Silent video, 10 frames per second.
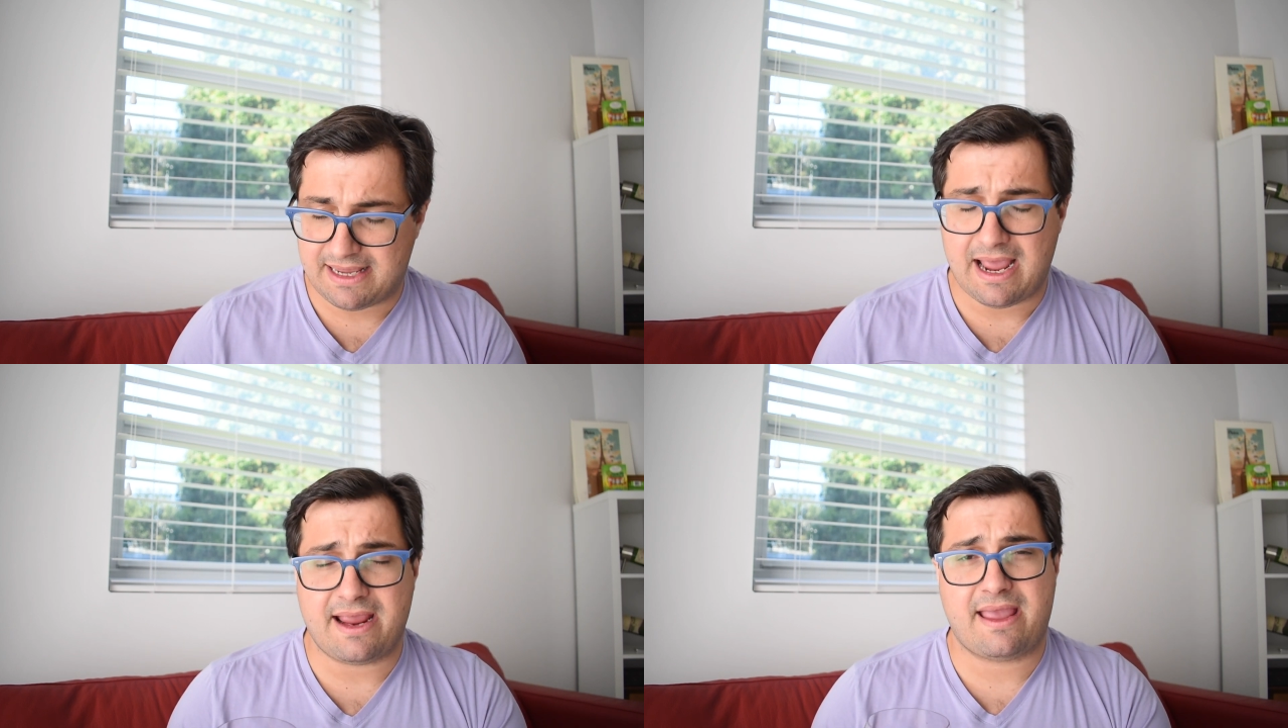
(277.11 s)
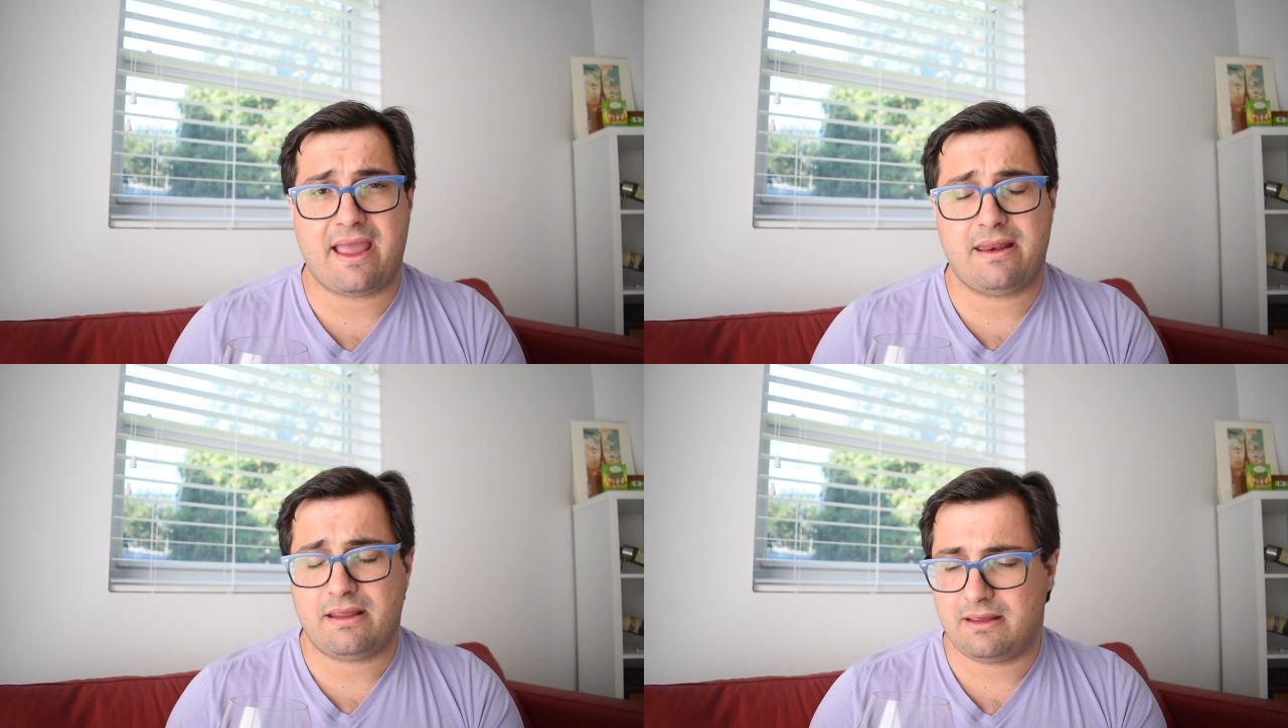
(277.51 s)

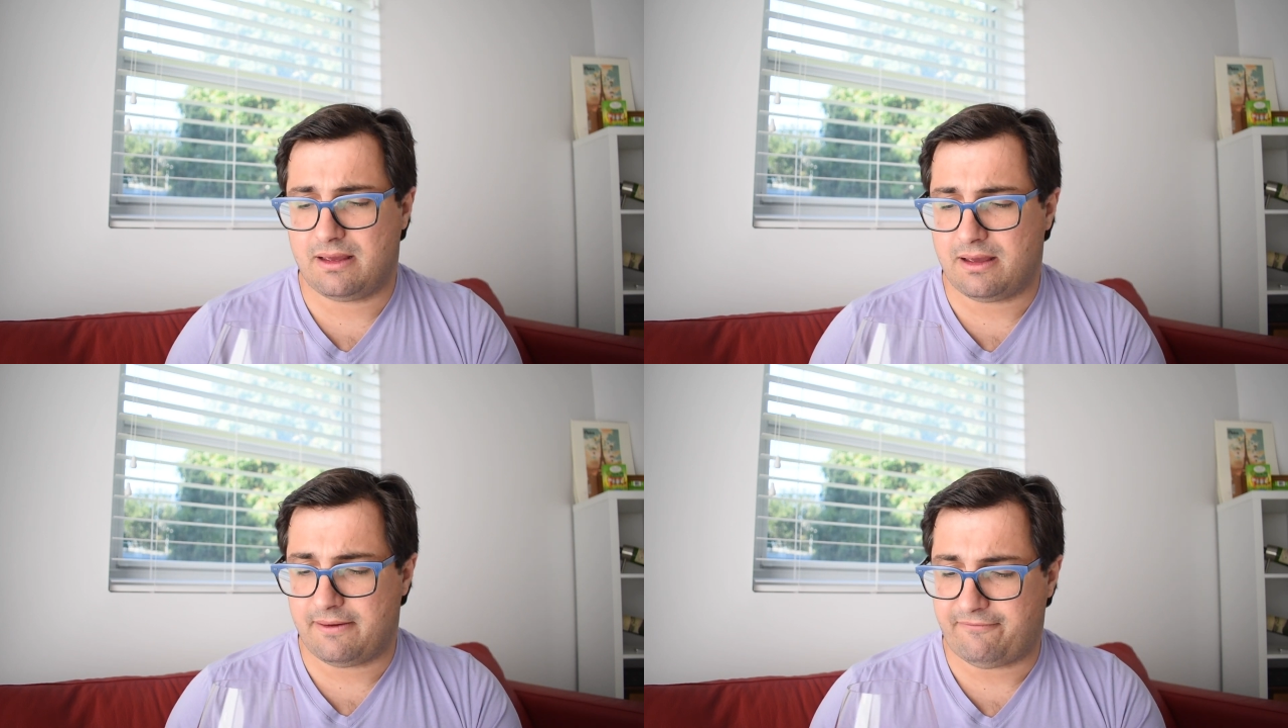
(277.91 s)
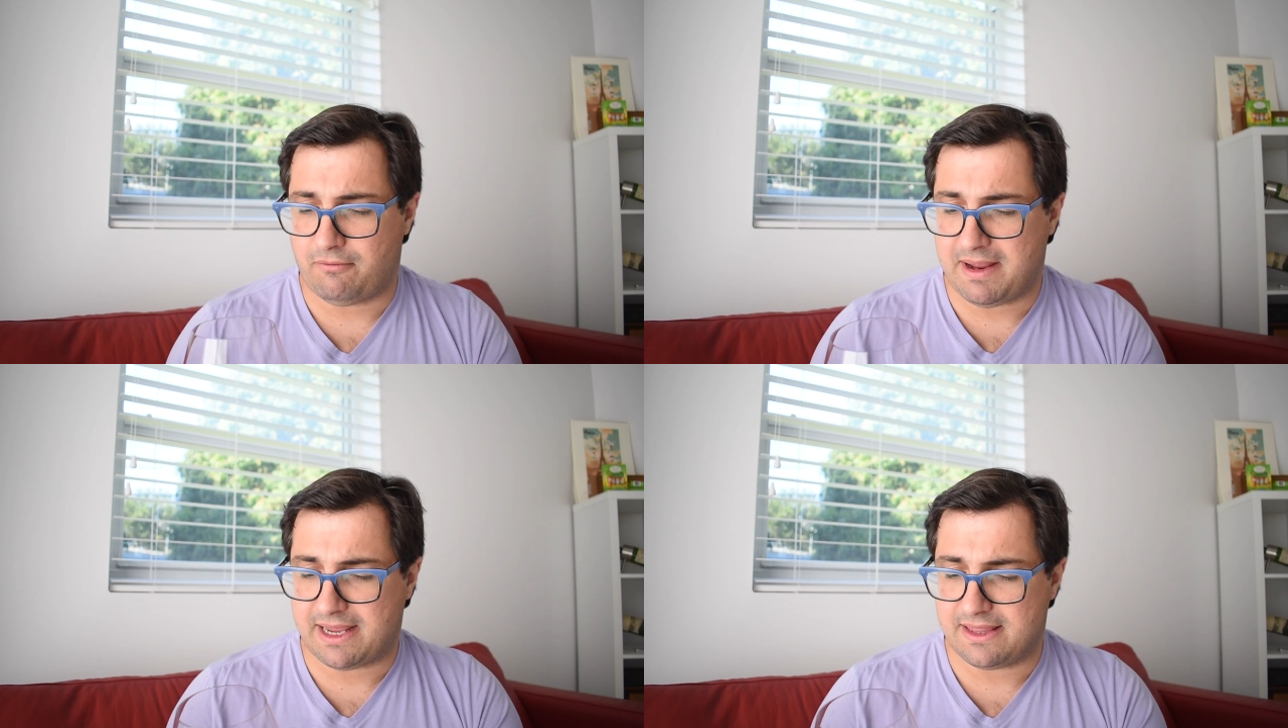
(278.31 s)
Kaiken
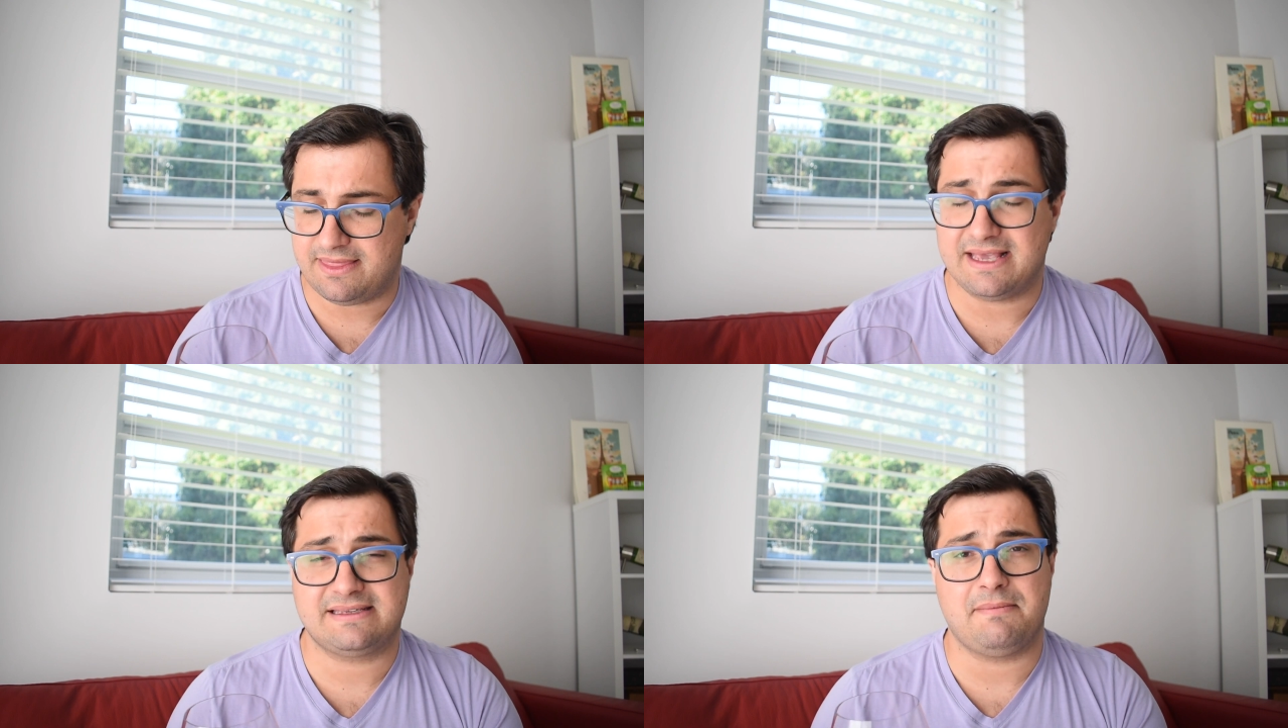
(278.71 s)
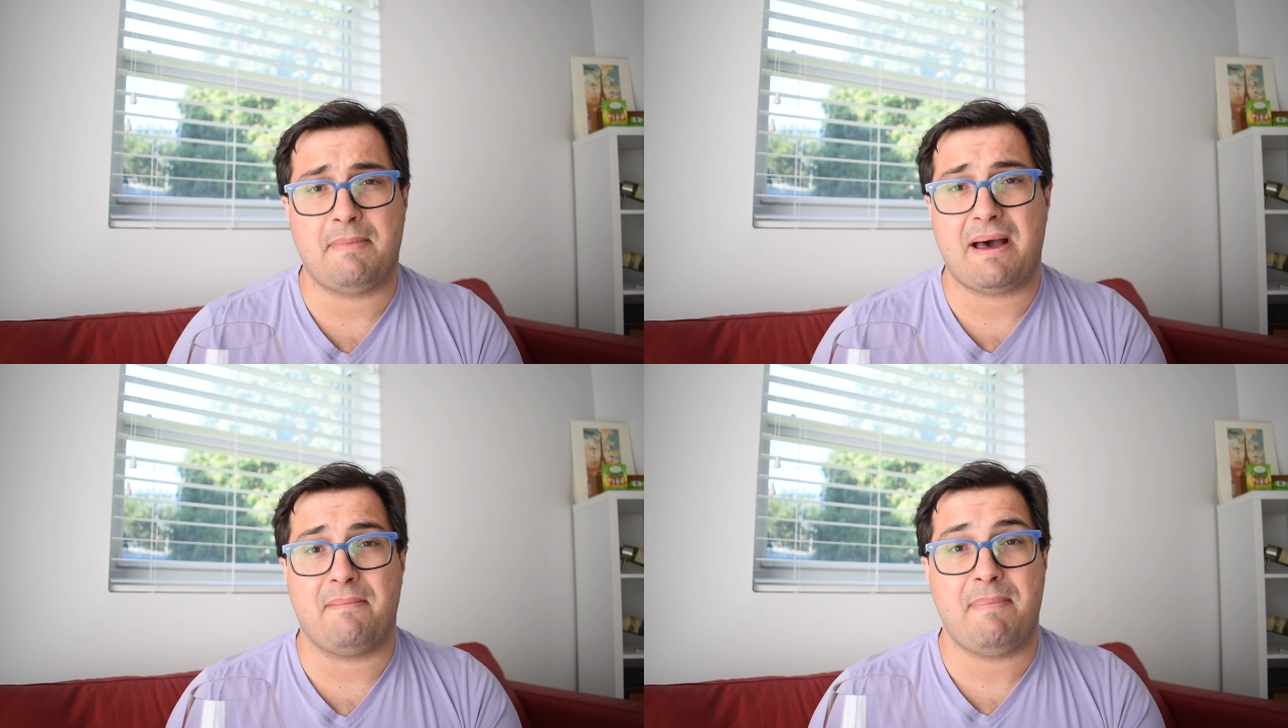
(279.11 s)
for making this
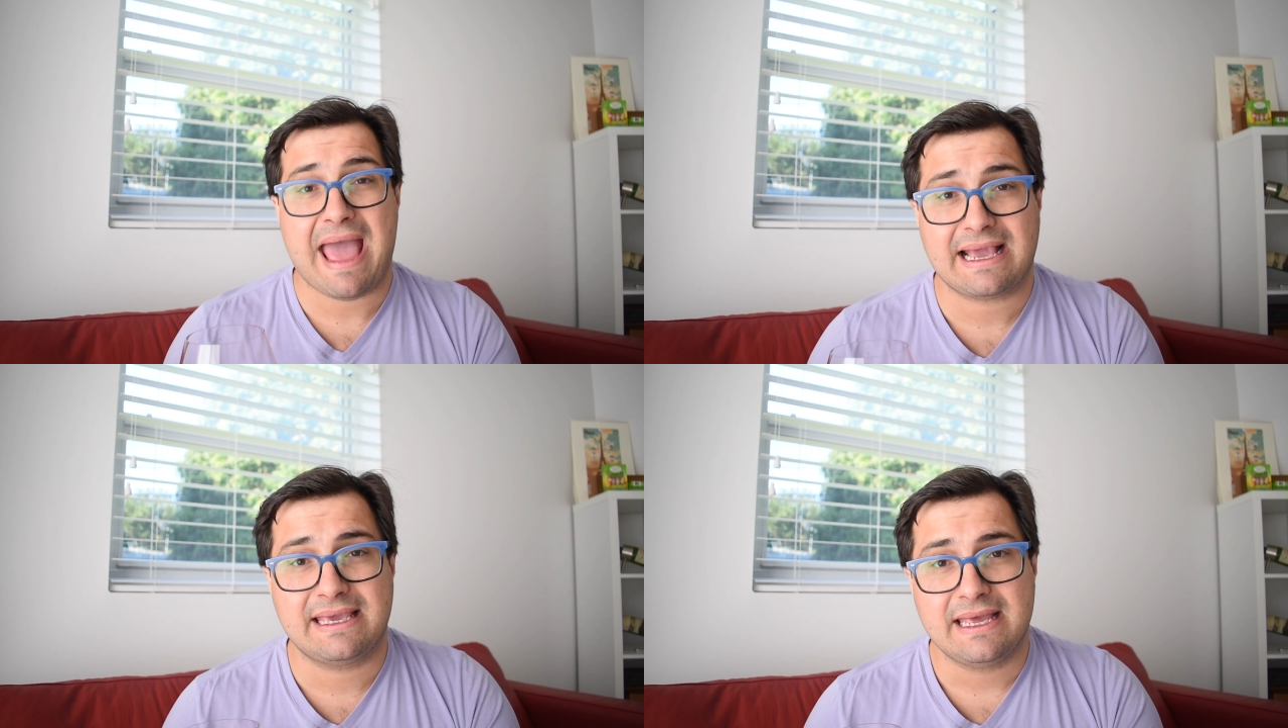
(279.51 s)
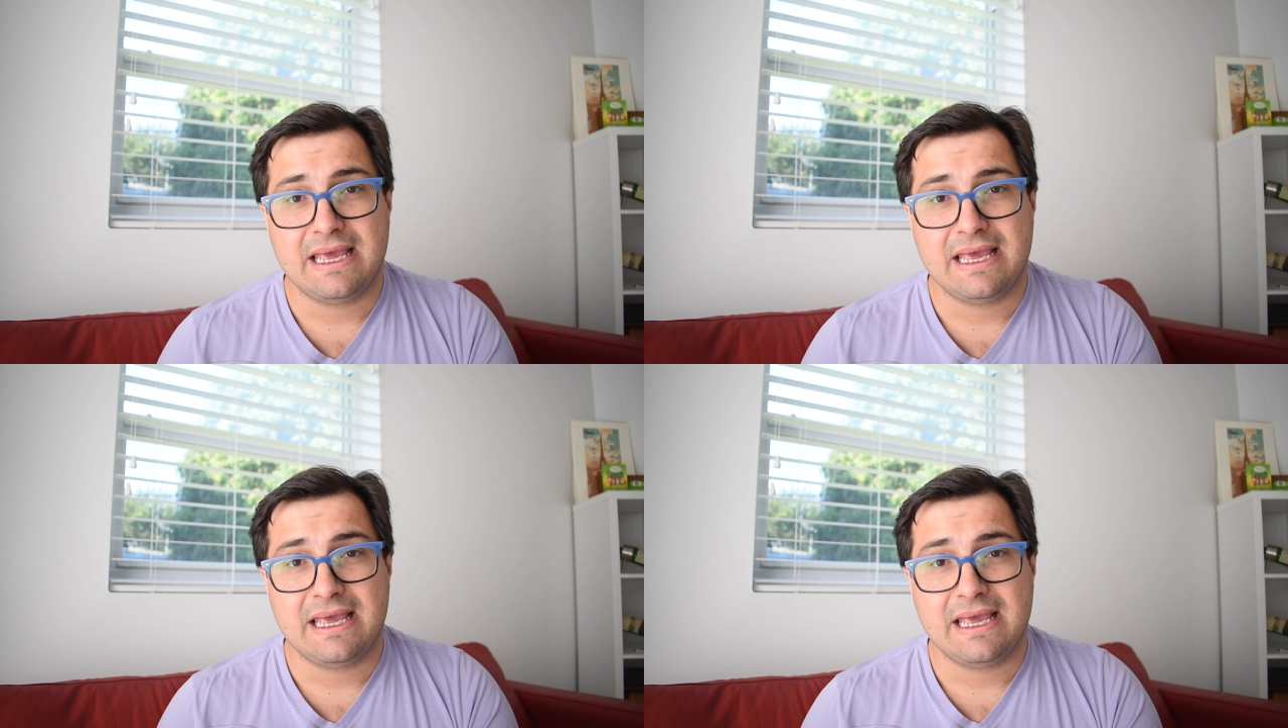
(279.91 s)
Malbec,